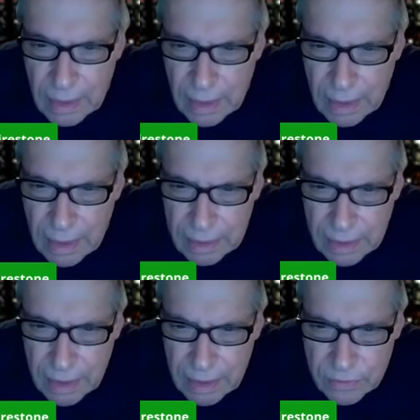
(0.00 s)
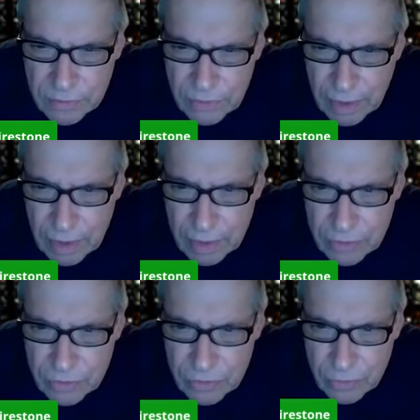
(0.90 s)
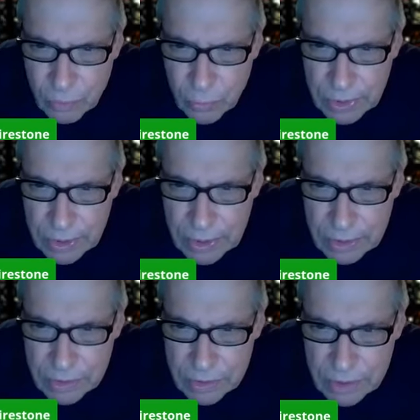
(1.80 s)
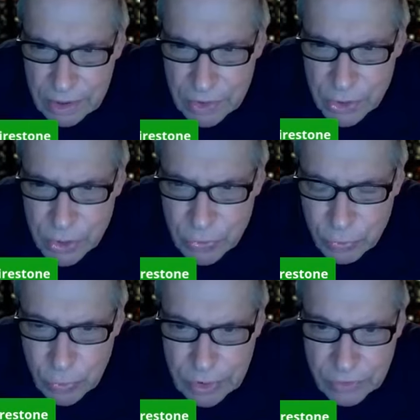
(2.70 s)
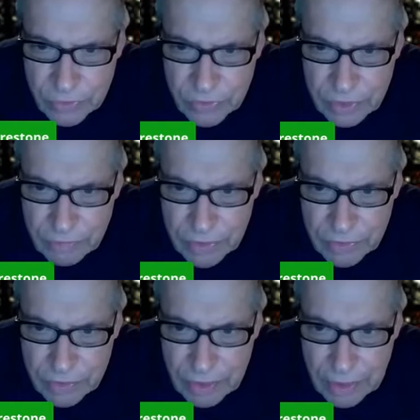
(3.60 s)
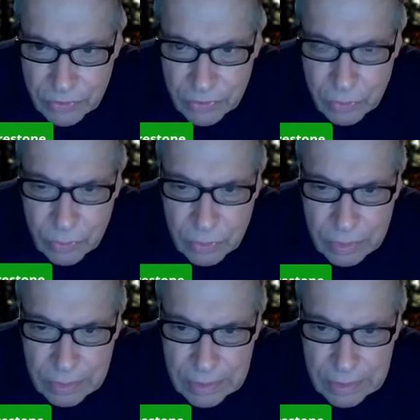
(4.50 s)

And Kay says, we need to teach real civics in high school.